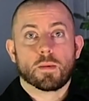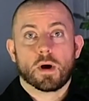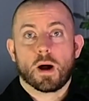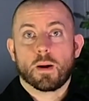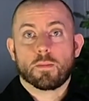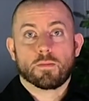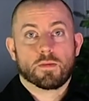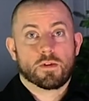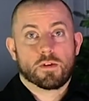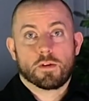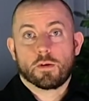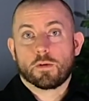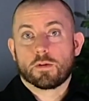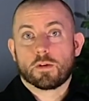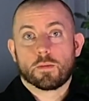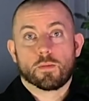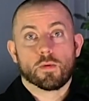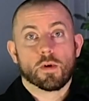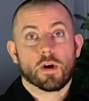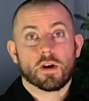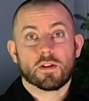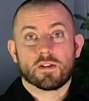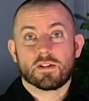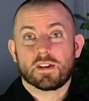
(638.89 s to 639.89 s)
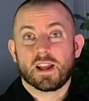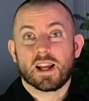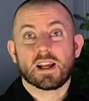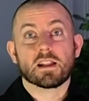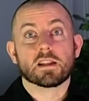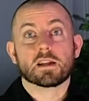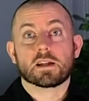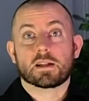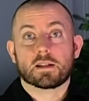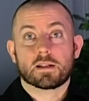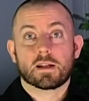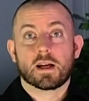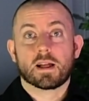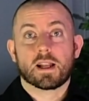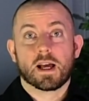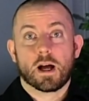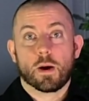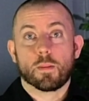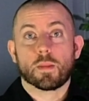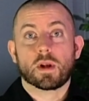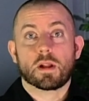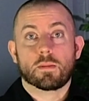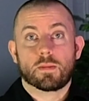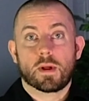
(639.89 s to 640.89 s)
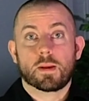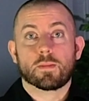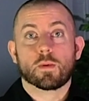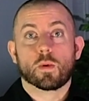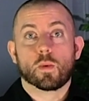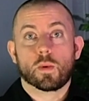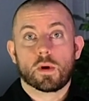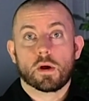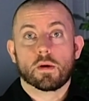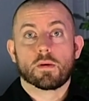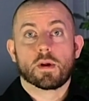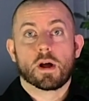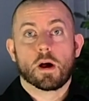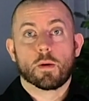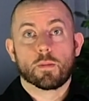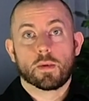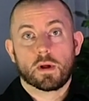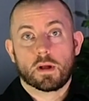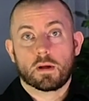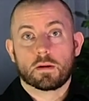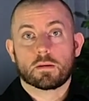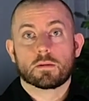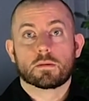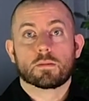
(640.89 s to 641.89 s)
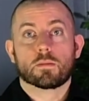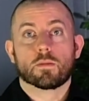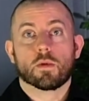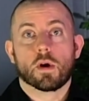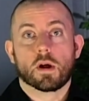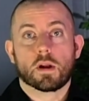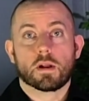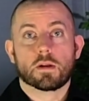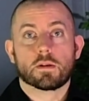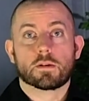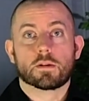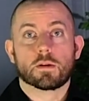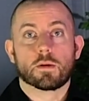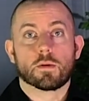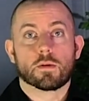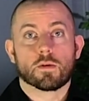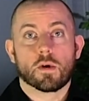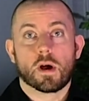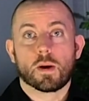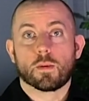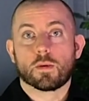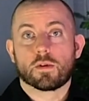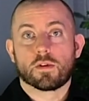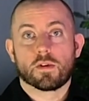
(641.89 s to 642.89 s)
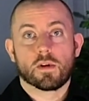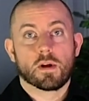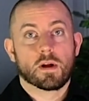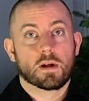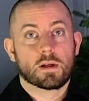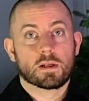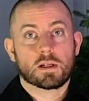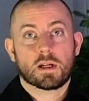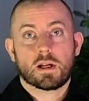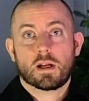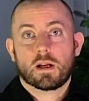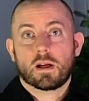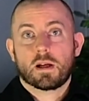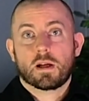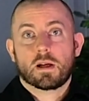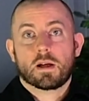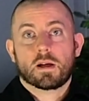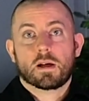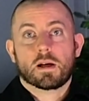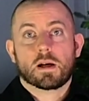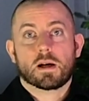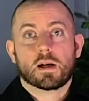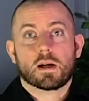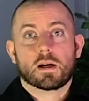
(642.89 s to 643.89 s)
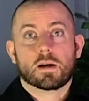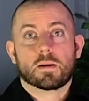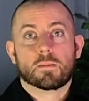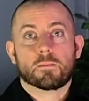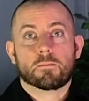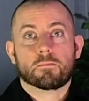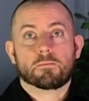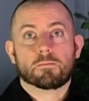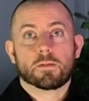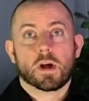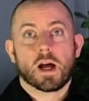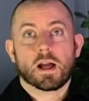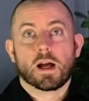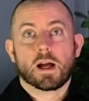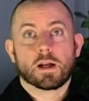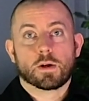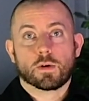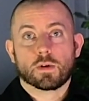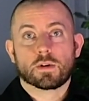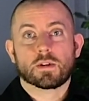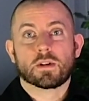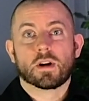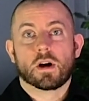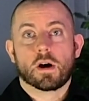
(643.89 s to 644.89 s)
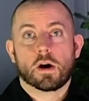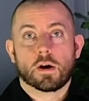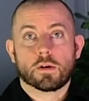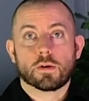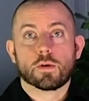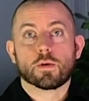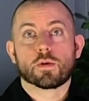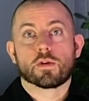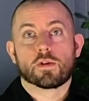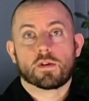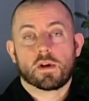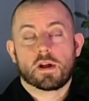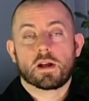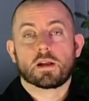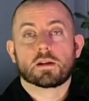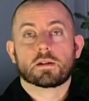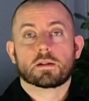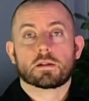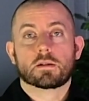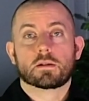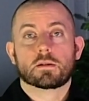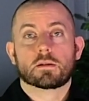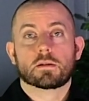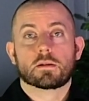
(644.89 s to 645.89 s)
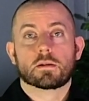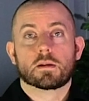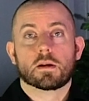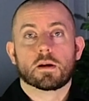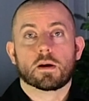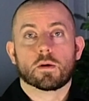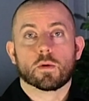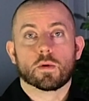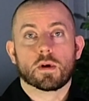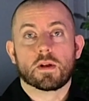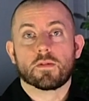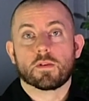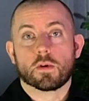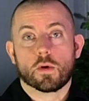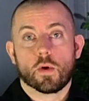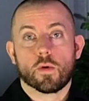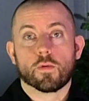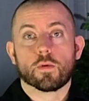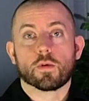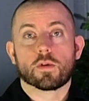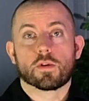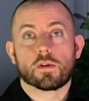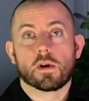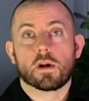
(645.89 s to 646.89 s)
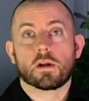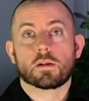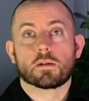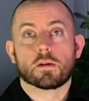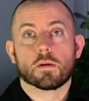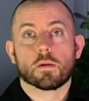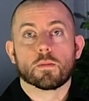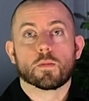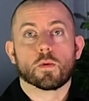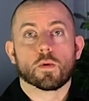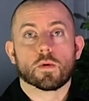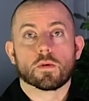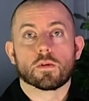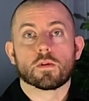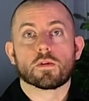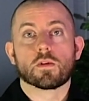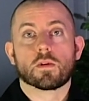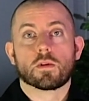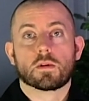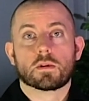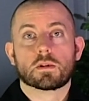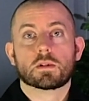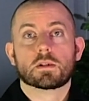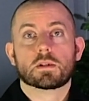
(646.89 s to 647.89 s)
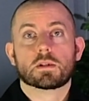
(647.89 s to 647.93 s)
I'm still surprised daily at how many people we are now being brought into. So I would say I couldn't understate or even overstate their importance.